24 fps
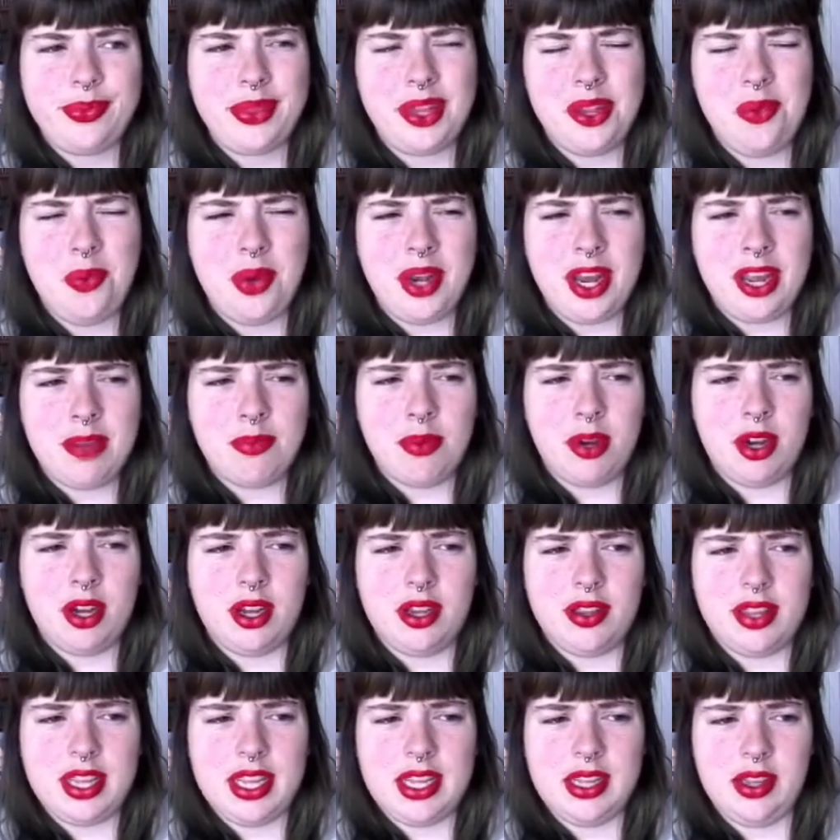when I
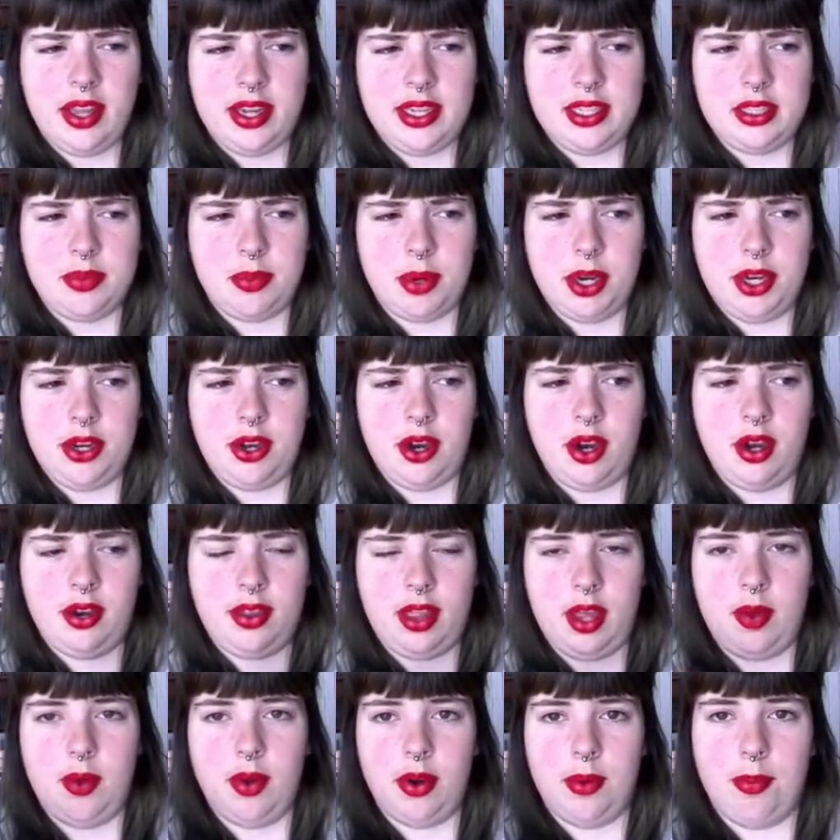bought the Lion's Brand yarn,
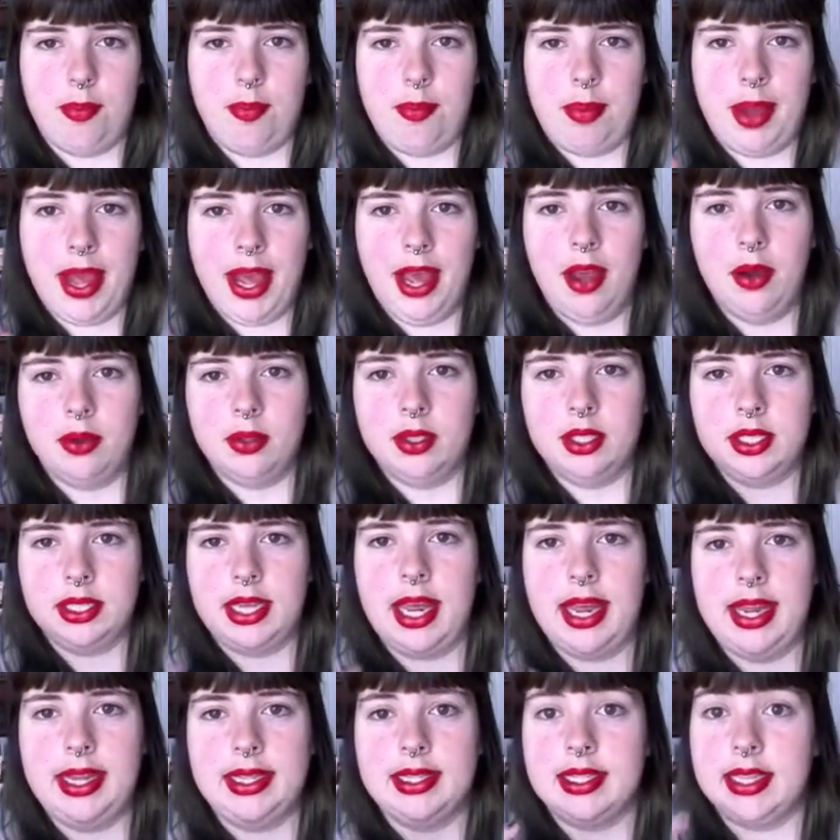they were pound
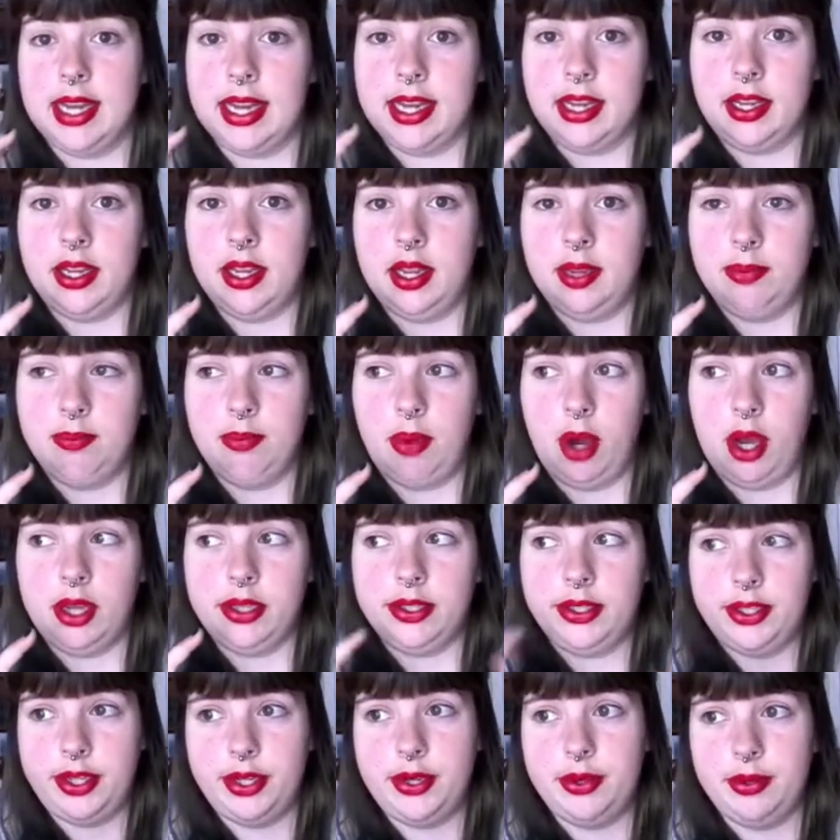skeins, and I
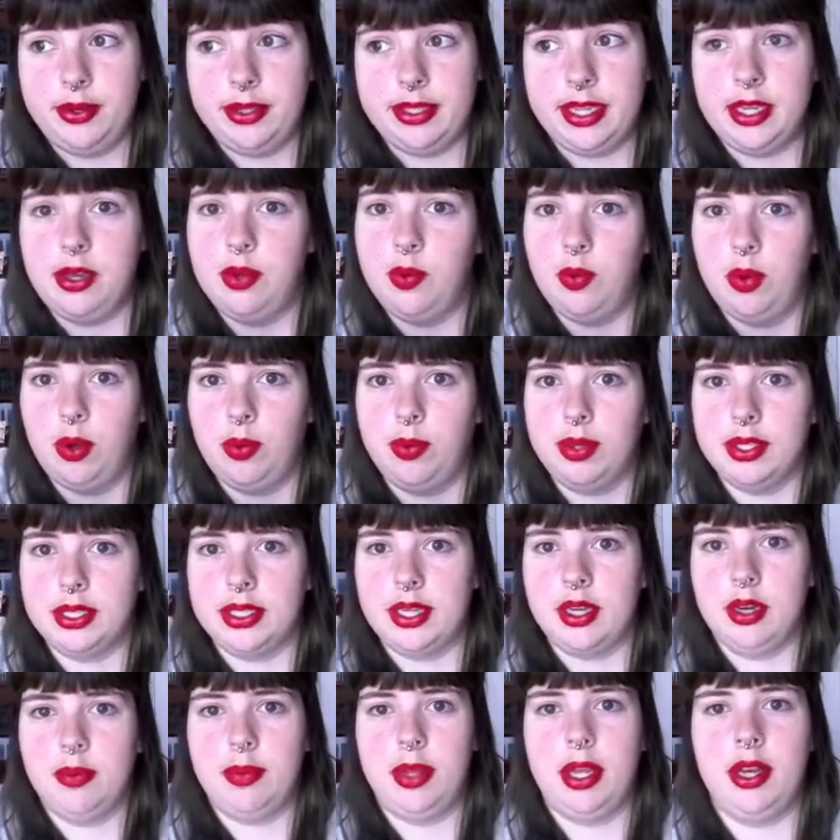bought two because I knew one wasn't
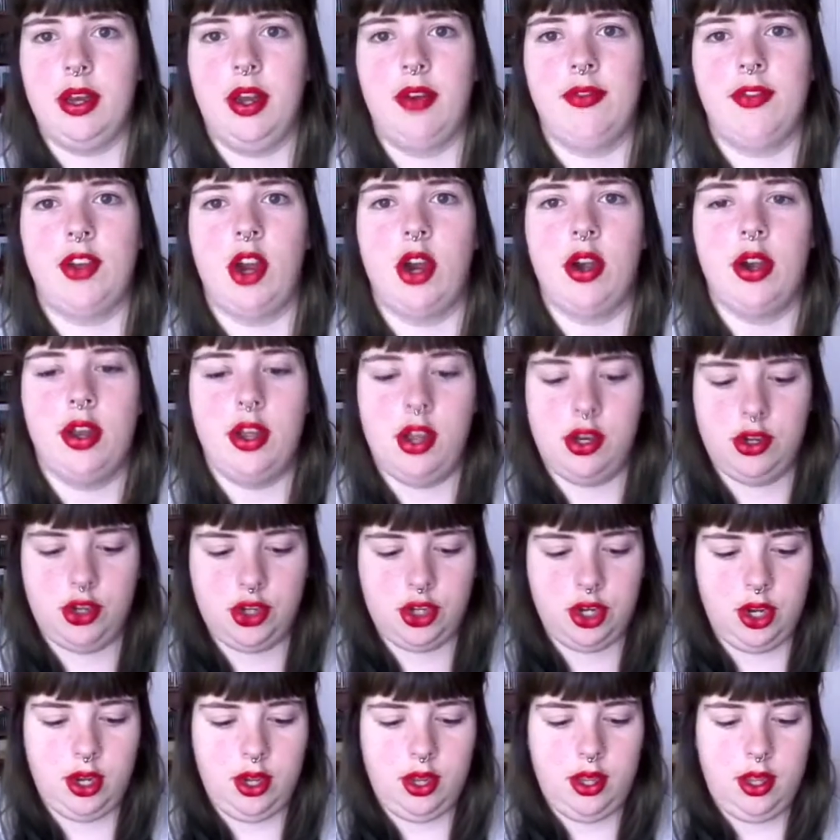going to be enough
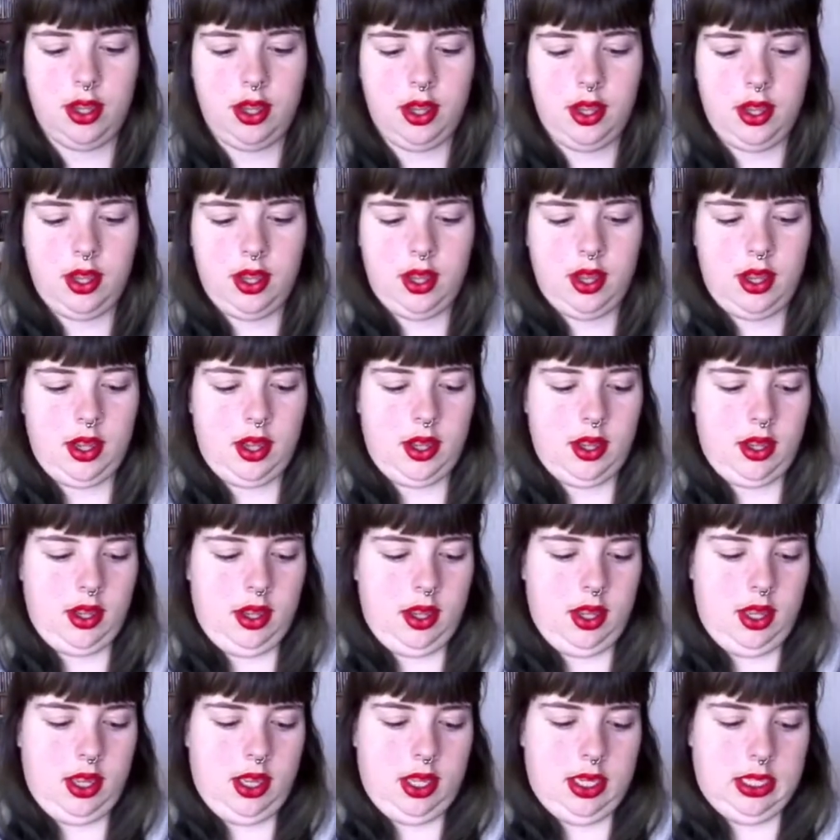yardage.
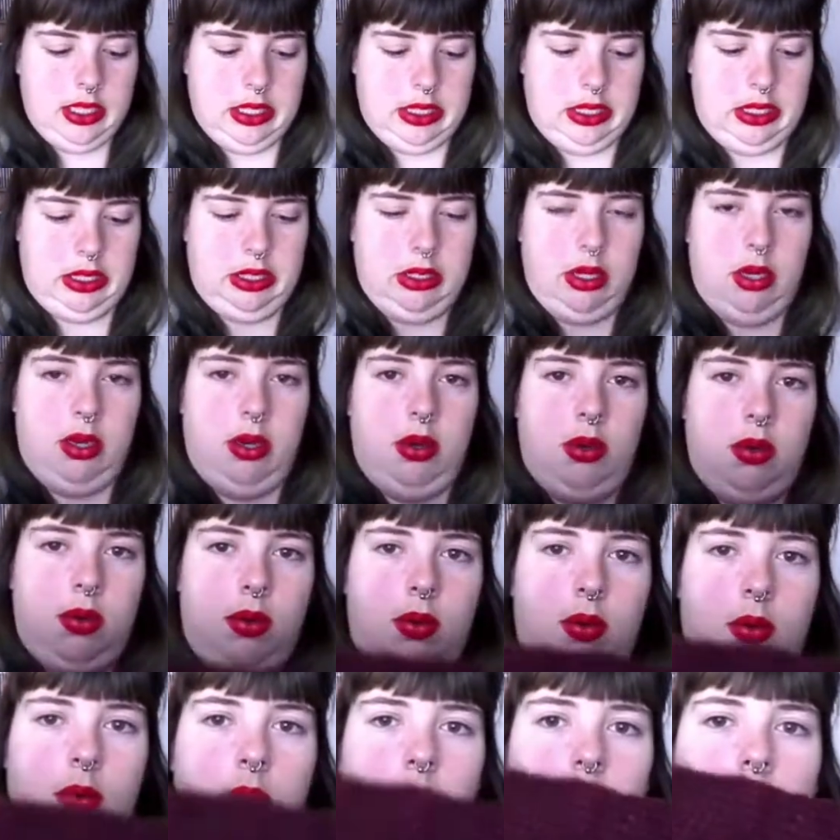
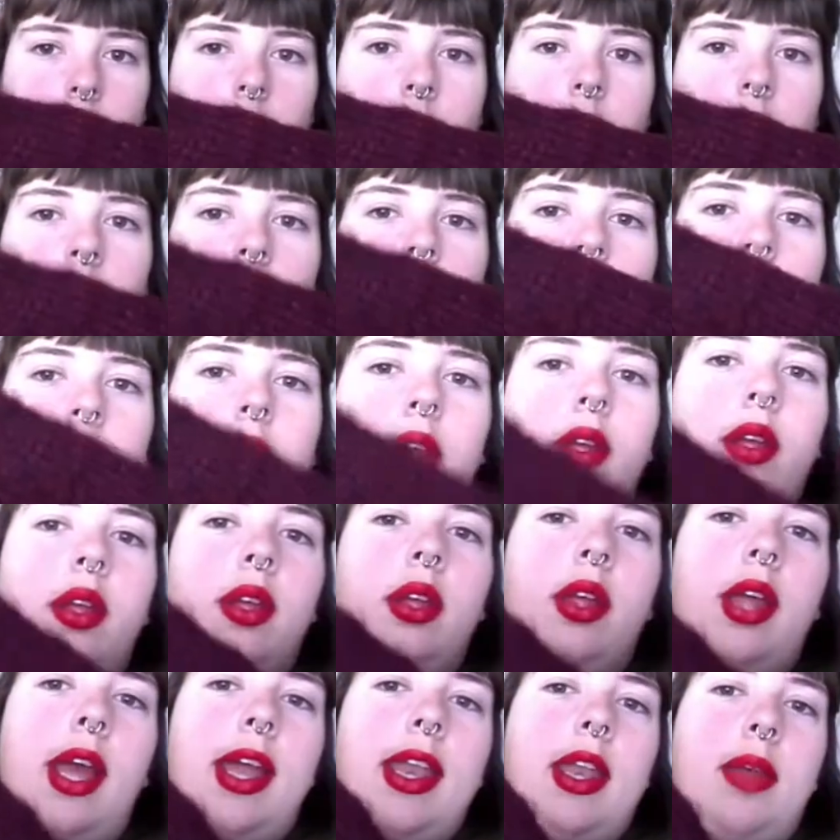So,
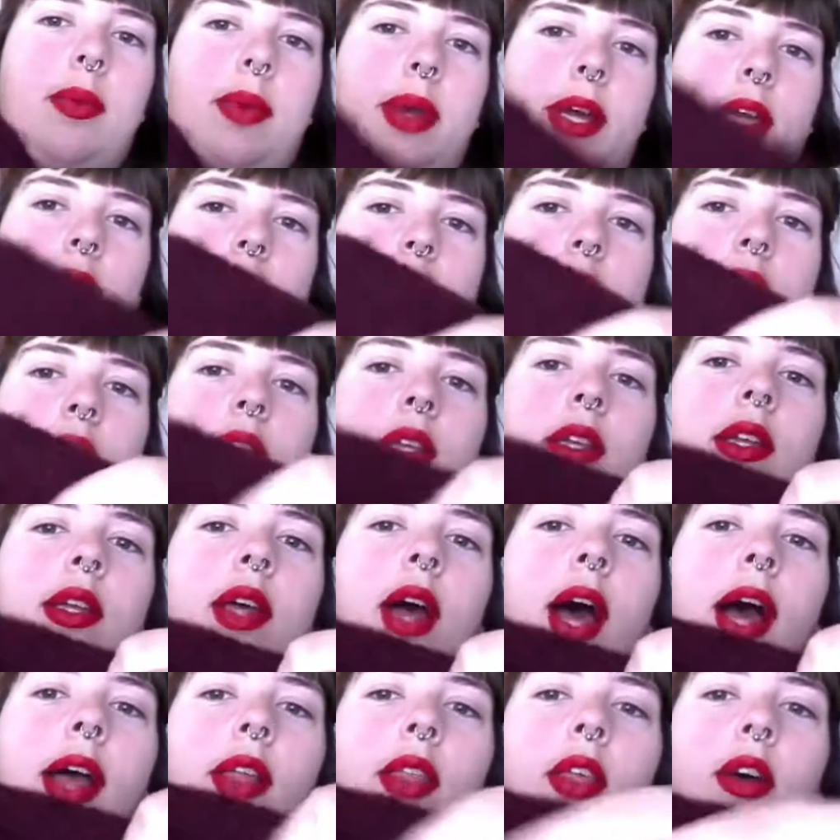anyways,
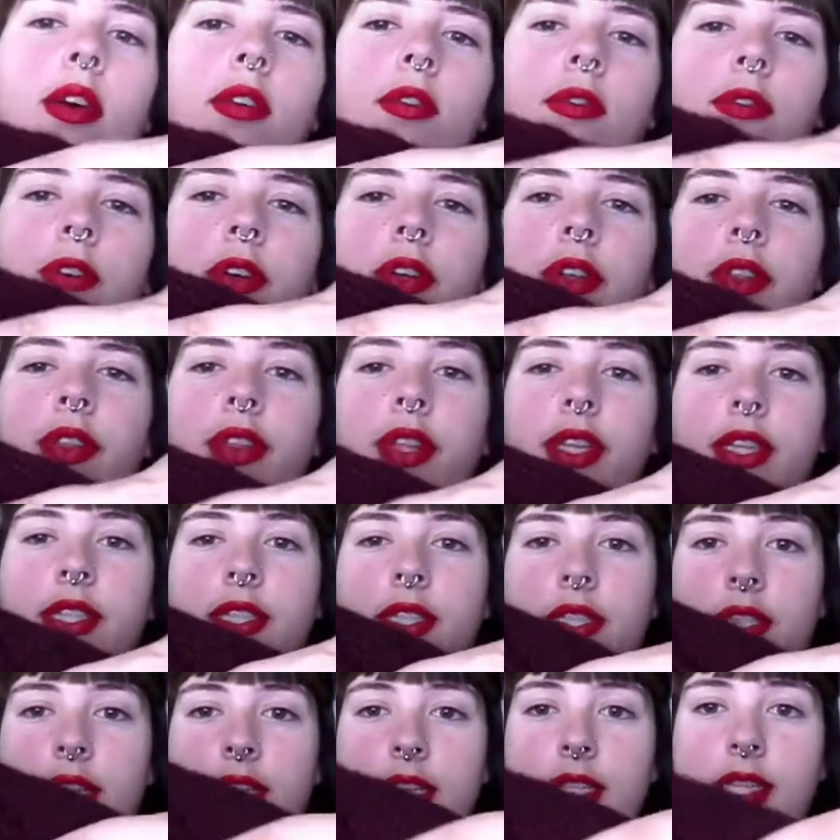I love this
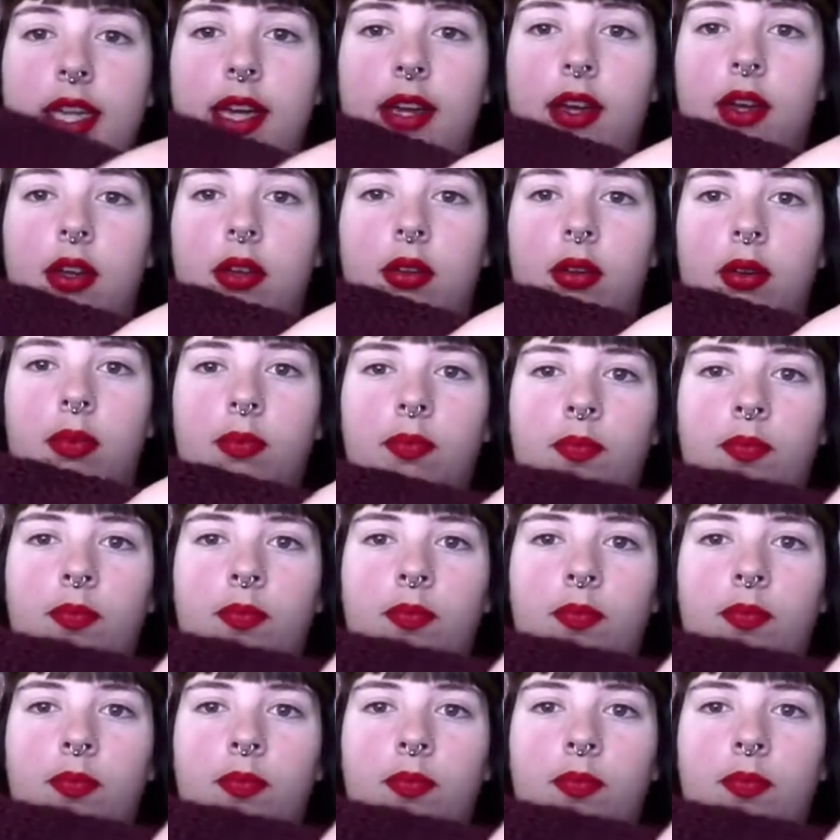detail